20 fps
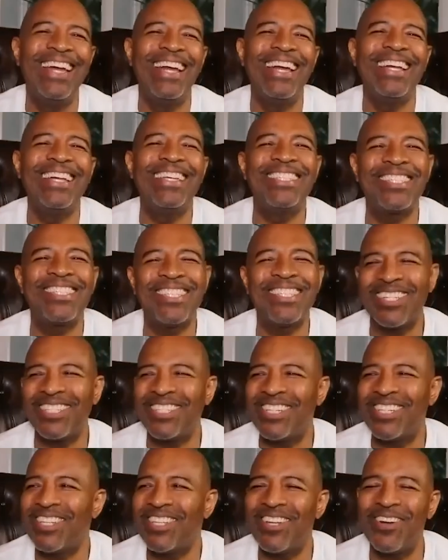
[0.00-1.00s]
it's
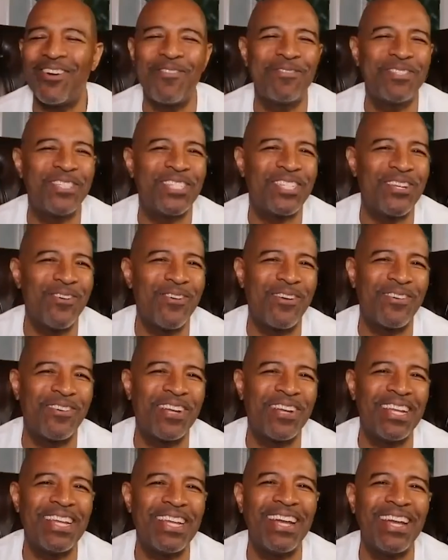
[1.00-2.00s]
such a dope
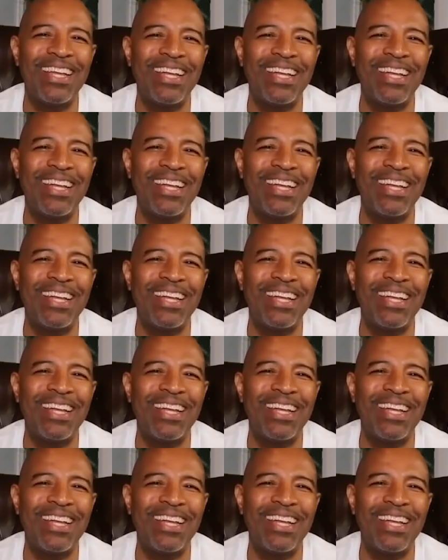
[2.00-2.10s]
story.